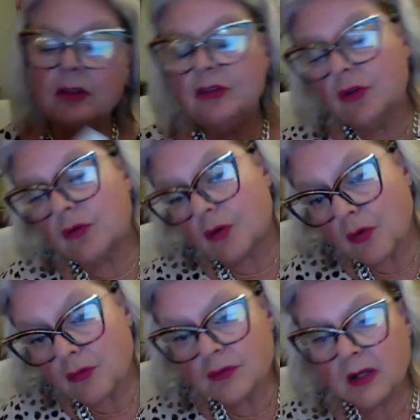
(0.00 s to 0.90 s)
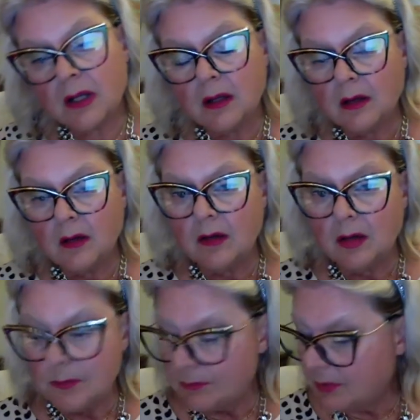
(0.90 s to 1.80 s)
your own
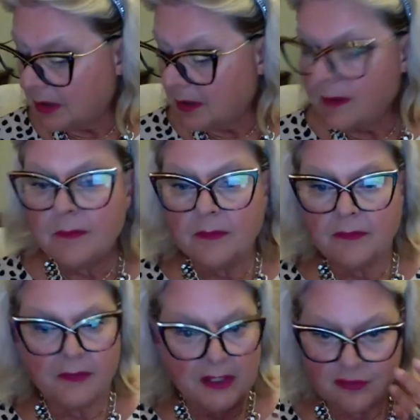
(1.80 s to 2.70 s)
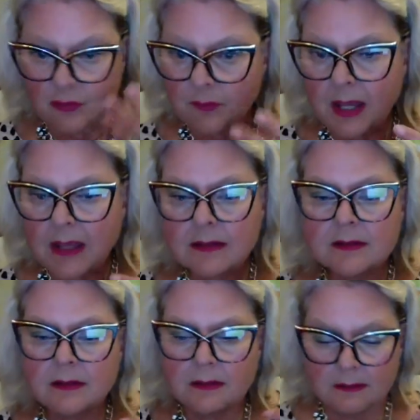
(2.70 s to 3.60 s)
facial mask,